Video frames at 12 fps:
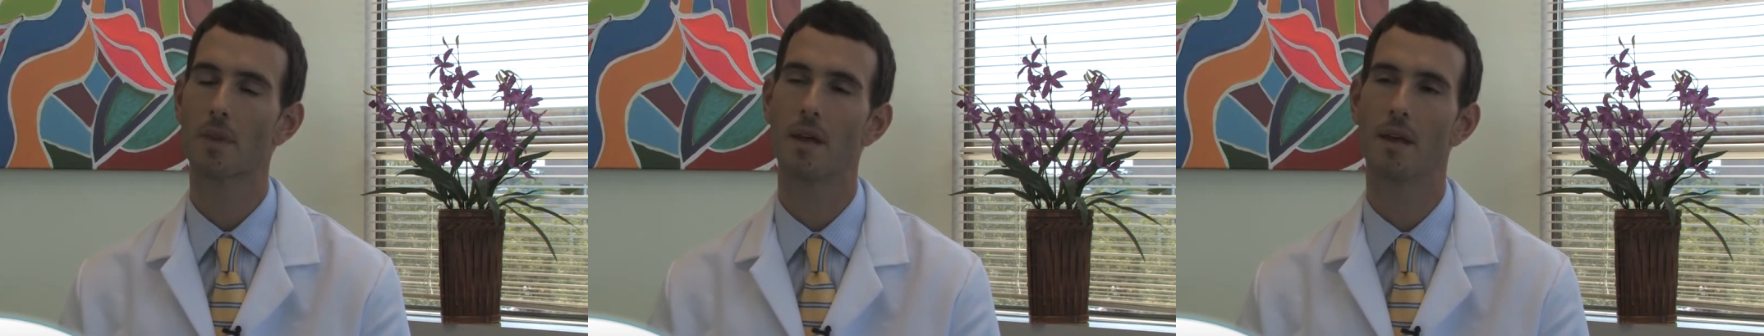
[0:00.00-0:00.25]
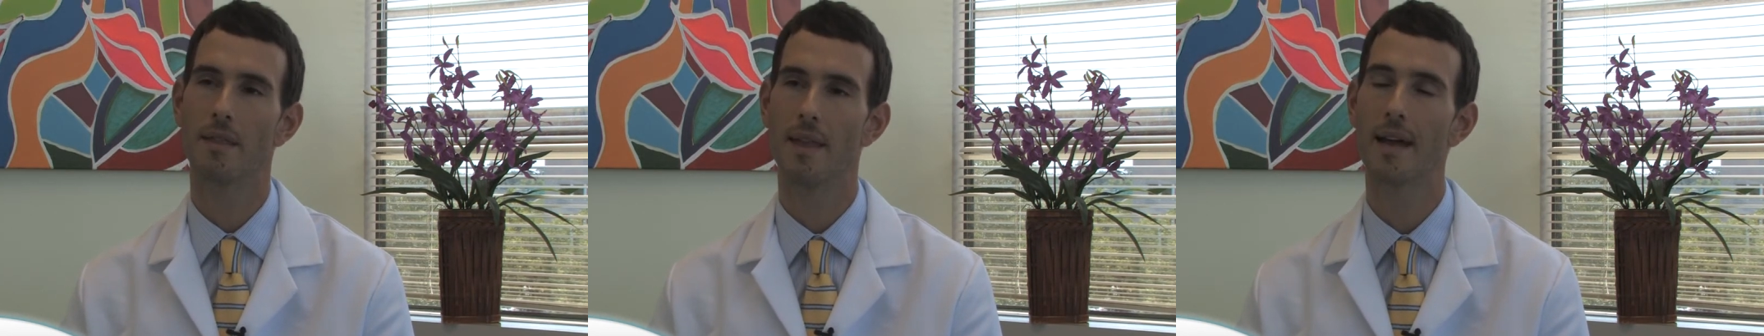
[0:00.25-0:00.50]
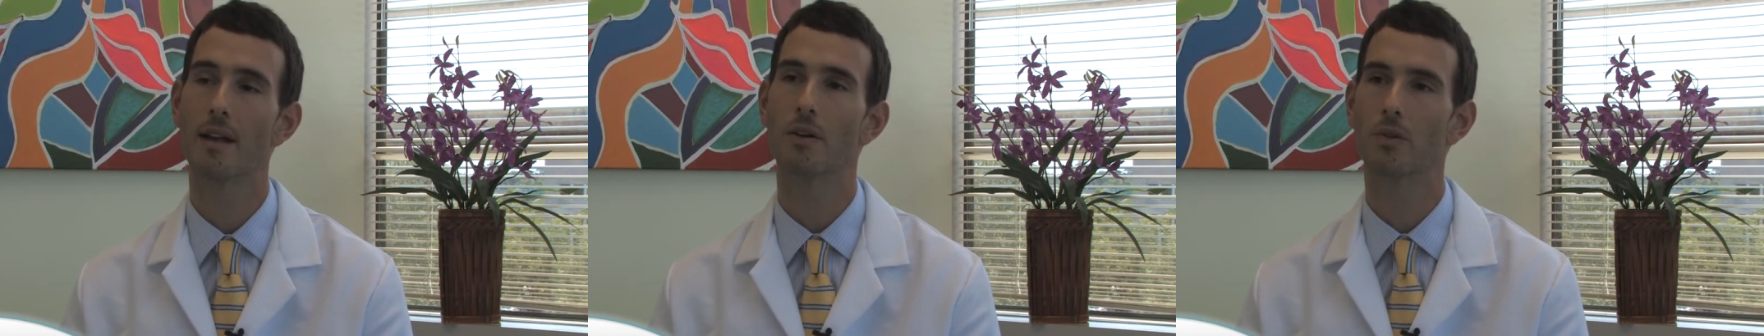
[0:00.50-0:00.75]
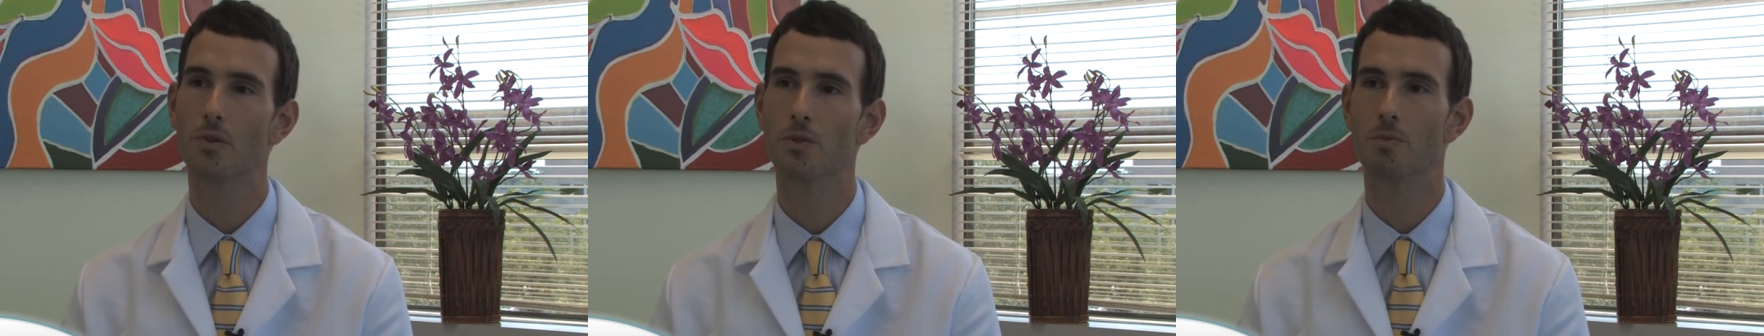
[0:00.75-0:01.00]
And that
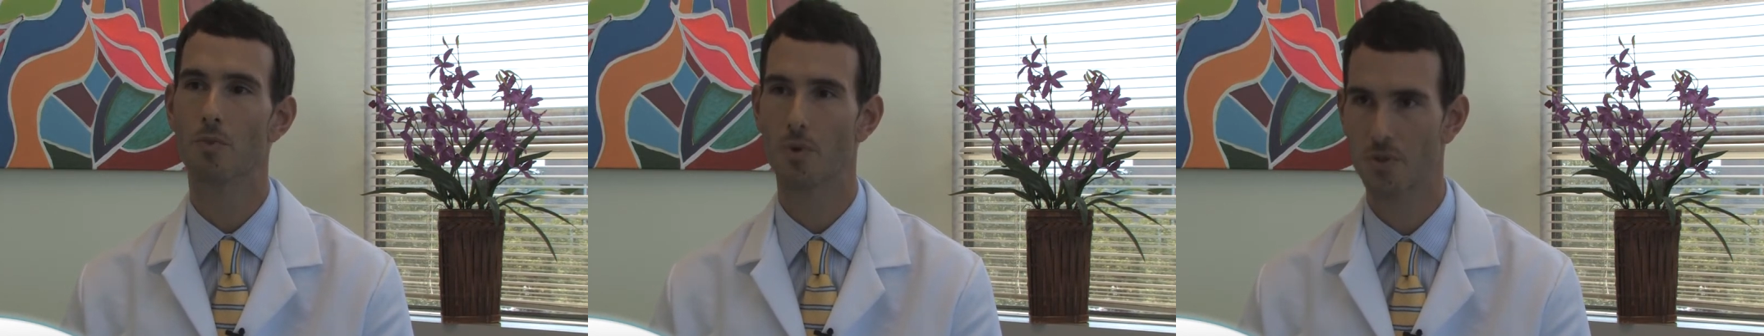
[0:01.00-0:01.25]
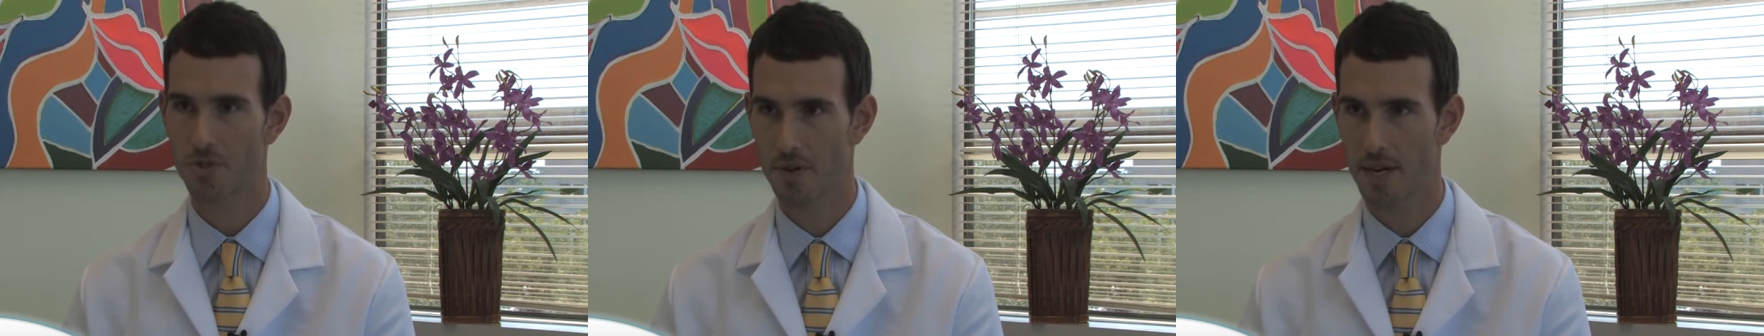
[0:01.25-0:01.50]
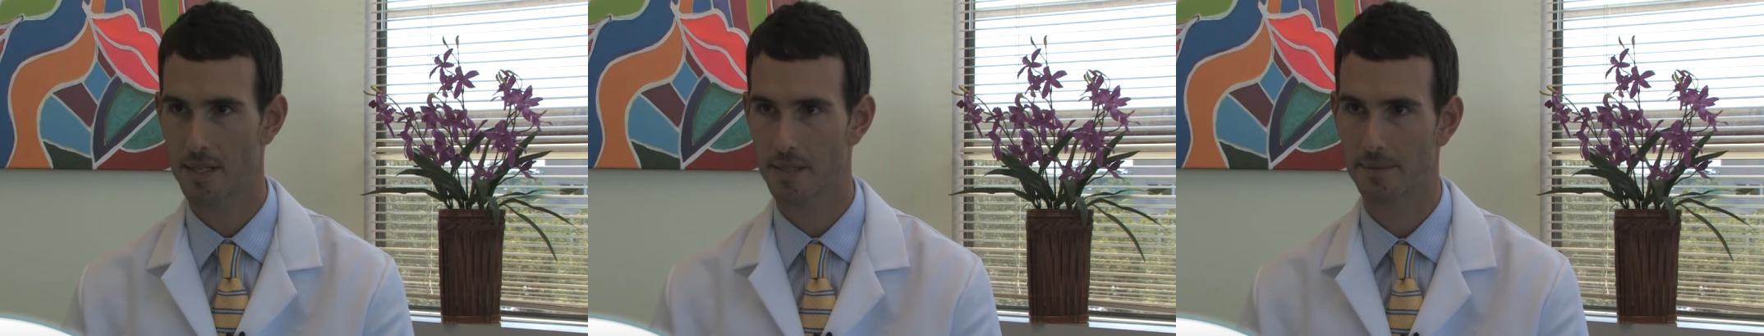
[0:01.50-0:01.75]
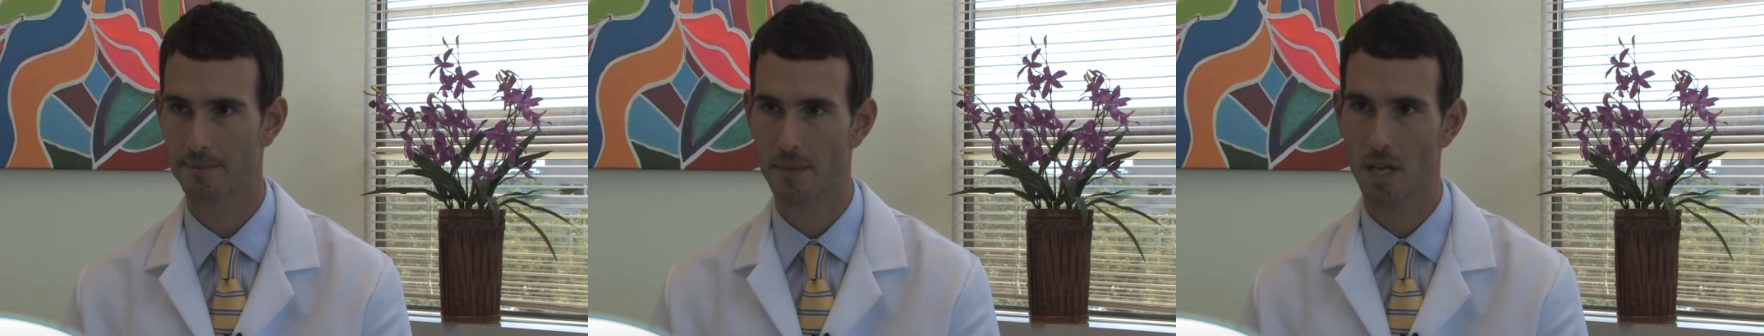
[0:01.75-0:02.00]
includes
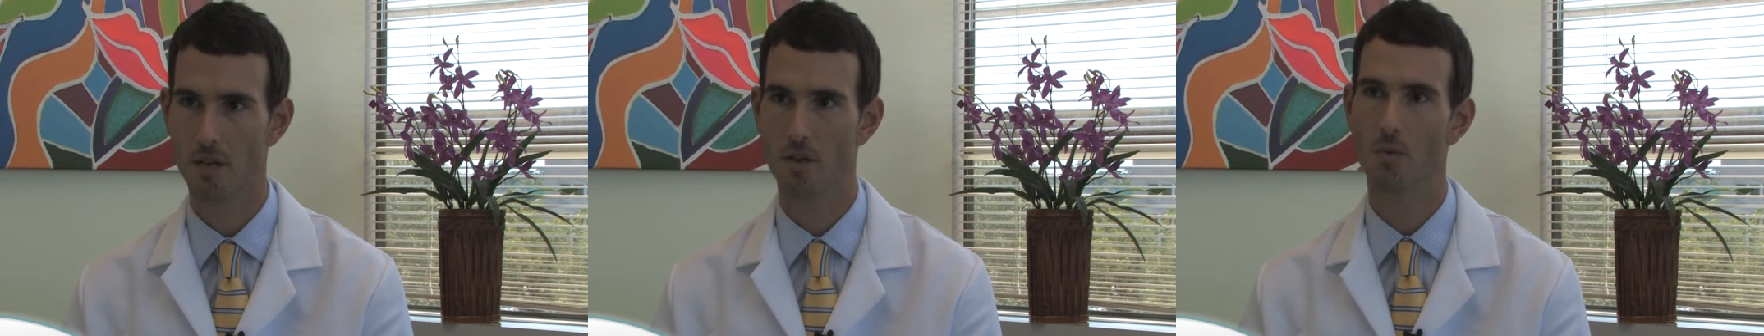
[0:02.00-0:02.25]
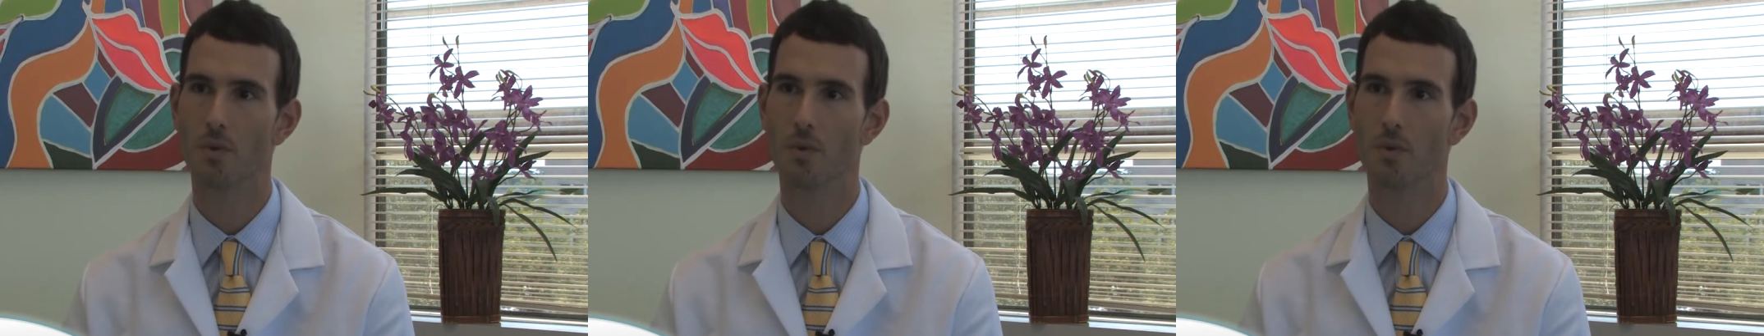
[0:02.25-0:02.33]
moisturizing. And you